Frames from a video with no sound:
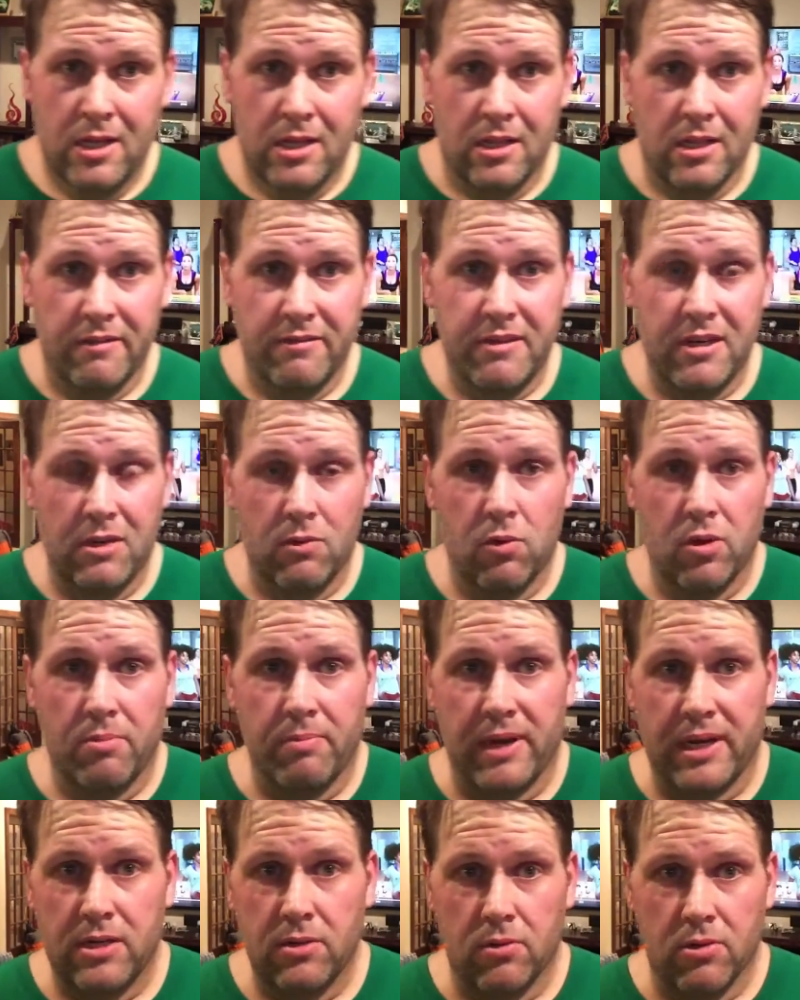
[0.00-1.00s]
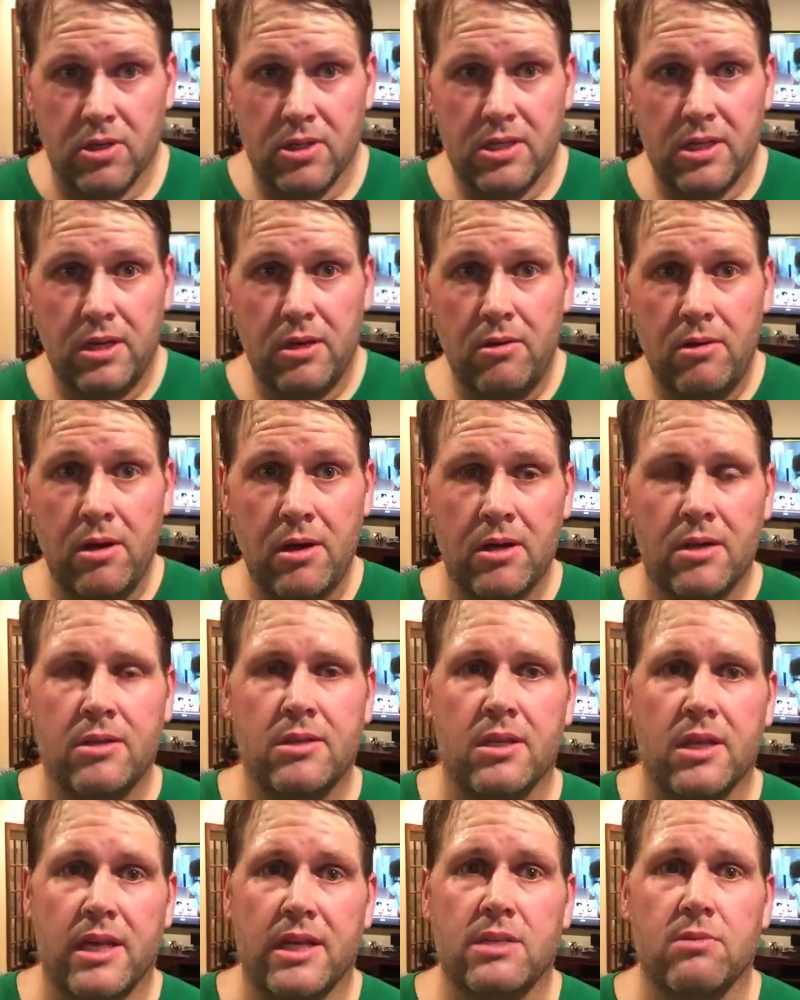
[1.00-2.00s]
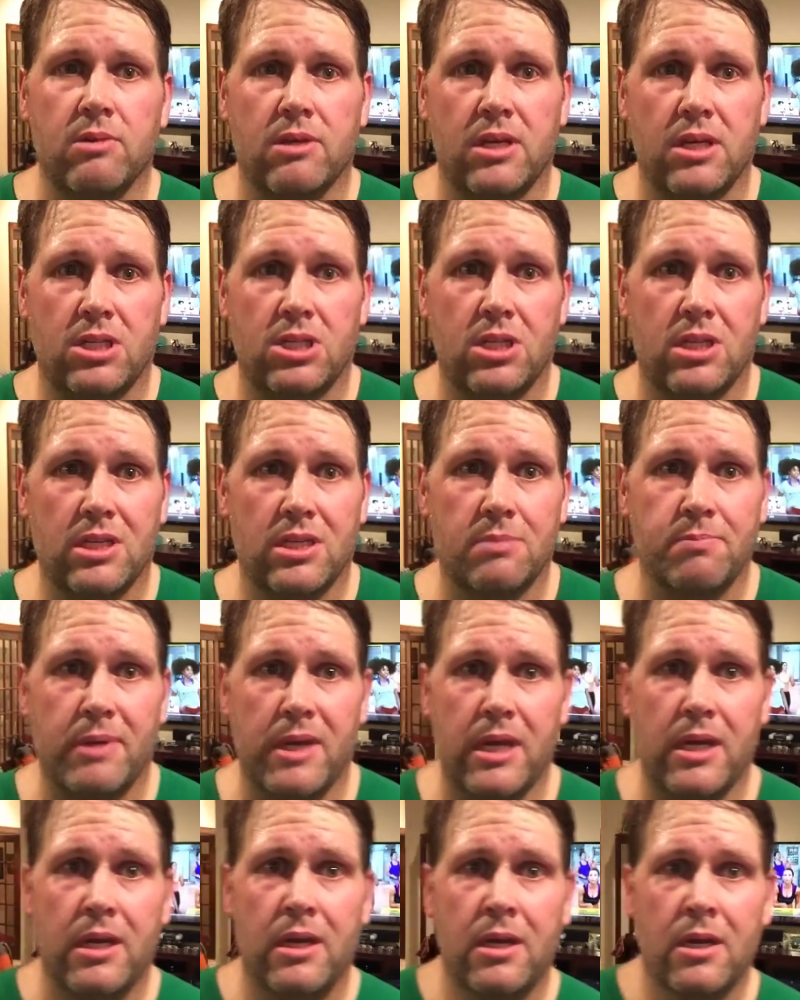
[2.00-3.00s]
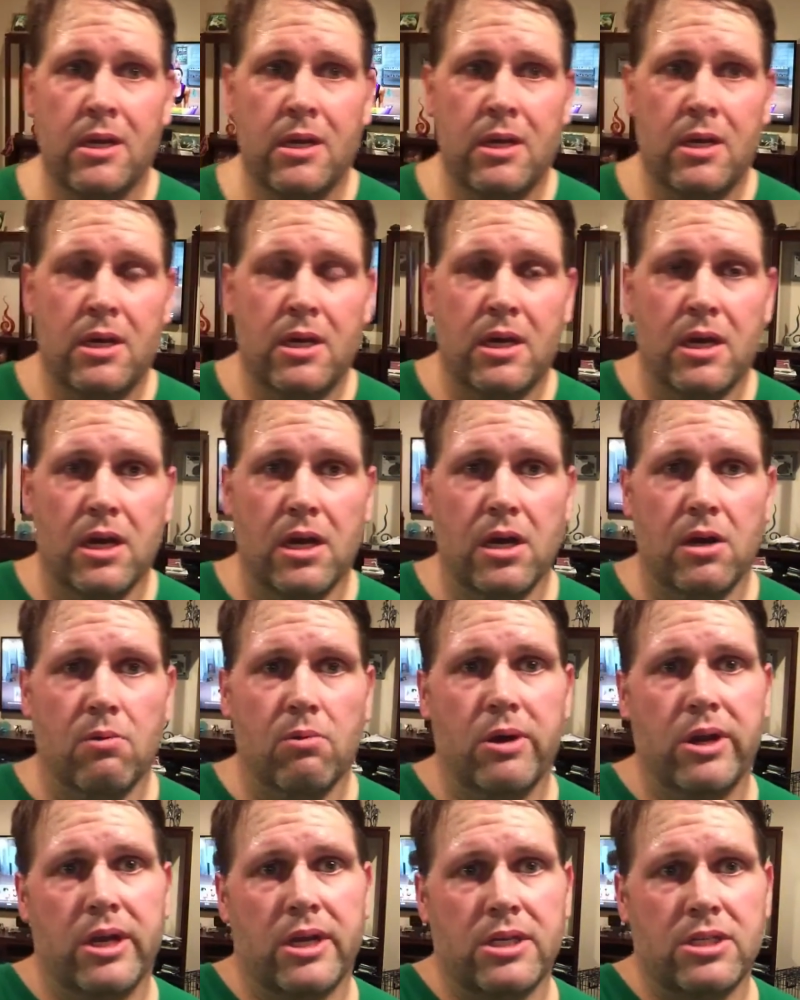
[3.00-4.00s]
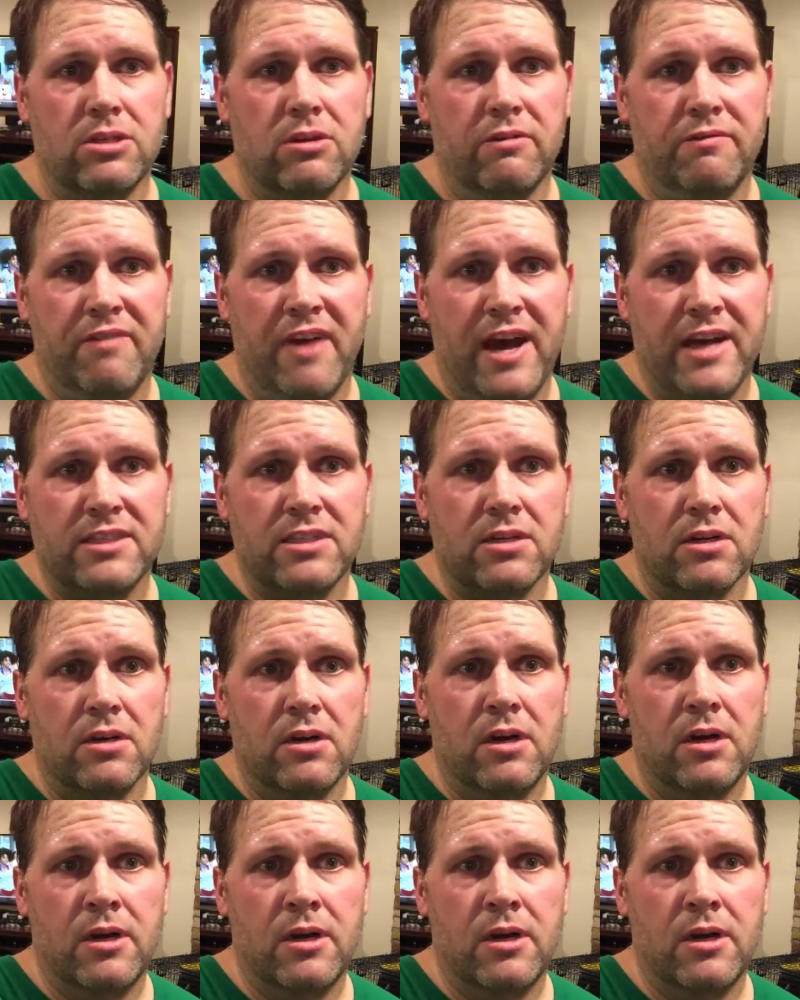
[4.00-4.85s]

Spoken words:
lifting with my torso. So that's what gets you the speed where you could do it faster.